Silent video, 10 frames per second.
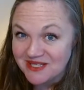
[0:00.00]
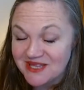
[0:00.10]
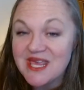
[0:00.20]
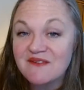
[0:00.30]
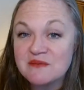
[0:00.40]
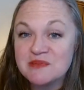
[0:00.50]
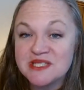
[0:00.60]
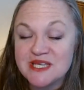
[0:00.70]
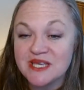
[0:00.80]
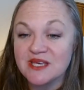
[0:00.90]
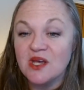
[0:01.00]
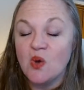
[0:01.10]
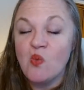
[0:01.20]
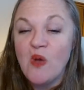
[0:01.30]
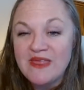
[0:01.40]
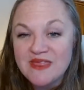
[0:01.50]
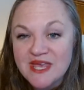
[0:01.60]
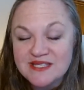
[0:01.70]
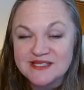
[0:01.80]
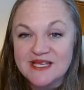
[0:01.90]
The FMC, when
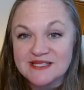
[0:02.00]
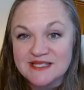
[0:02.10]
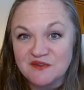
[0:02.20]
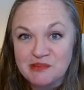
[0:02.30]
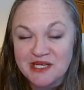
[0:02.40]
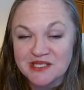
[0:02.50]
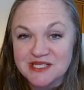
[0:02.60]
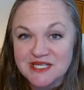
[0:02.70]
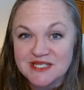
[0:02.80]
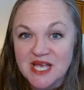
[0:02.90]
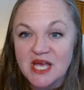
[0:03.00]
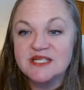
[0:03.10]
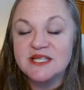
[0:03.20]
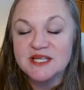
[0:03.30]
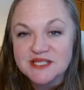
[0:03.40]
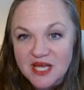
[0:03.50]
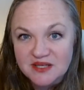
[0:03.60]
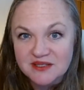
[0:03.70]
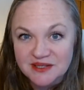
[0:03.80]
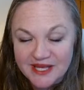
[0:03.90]
they assess civil penalties, does
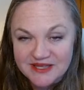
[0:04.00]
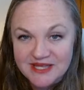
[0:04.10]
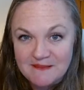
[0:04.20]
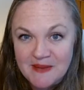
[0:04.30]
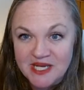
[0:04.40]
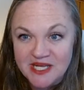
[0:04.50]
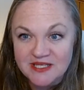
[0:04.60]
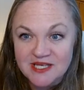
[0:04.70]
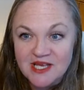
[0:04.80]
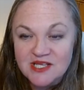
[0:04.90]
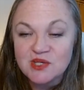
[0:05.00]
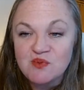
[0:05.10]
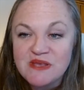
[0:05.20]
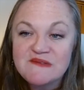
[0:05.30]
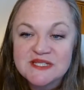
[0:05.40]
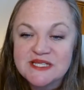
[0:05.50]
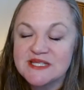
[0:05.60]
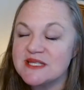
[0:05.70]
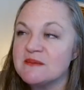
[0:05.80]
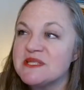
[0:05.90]
not collect that money. So we've
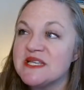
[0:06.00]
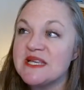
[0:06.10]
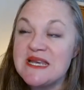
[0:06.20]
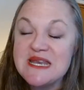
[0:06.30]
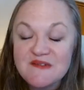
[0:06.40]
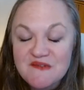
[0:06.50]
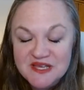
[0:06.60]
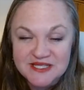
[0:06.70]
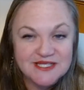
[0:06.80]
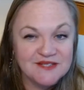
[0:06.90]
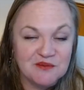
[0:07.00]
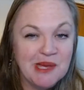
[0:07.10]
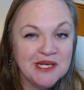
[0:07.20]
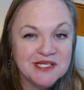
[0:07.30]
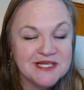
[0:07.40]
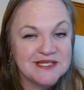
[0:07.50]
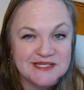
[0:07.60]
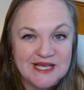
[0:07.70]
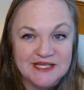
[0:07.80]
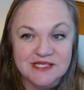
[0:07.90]
seen some significant civil penalties
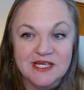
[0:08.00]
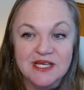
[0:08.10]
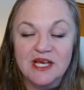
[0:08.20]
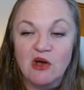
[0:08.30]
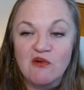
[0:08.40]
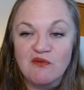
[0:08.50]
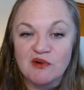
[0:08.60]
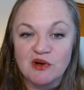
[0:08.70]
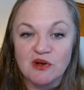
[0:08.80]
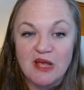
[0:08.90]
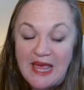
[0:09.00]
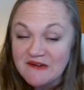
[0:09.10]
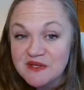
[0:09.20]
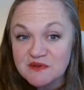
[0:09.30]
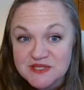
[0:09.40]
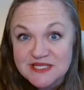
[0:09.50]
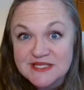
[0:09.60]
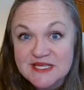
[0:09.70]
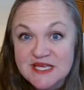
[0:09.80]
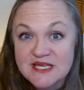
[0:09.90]
assessed over
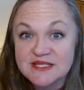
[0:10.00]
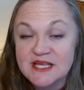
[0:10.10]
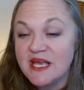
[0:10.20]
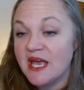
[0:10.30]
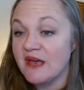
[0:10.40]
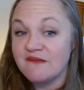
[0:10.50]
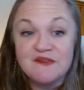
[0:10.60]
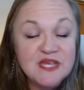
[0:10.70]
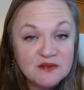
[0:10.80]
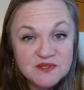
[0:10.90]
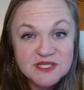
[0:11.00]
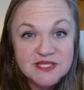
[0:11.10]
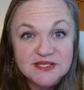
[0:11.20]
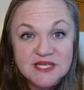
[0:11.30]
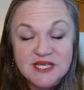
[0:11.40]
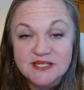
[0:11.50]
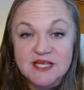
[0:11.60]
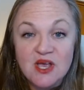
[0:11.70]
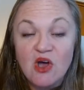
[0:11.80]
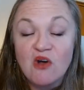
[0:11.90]
NVOCCs, VOCCs
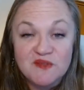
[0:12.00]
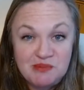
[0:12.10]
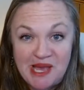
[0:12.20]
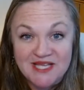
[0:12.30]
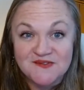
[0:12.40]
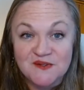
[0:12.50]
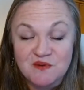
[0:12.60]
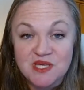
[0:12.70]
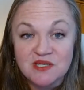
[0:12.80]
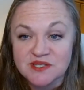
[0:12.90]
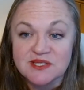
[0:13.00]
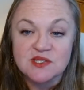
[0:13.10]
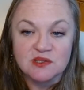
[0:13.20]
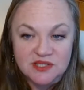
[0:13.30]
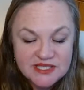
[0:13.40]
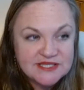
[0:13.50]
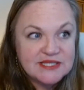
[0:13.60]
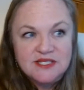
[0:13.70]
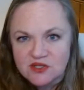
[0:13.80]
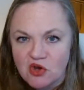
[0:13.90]
over the past few years, and certainly
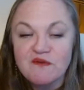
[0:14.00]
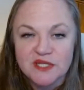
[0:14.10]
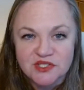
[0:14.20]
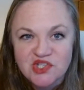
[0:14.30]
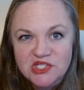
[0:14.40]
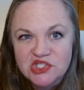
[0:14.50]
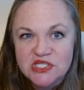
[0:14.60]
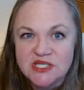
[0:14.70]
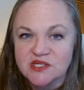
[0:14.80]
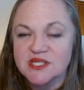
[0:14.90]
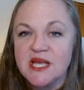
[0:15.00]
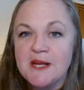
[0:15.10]
since the COVID congestion years.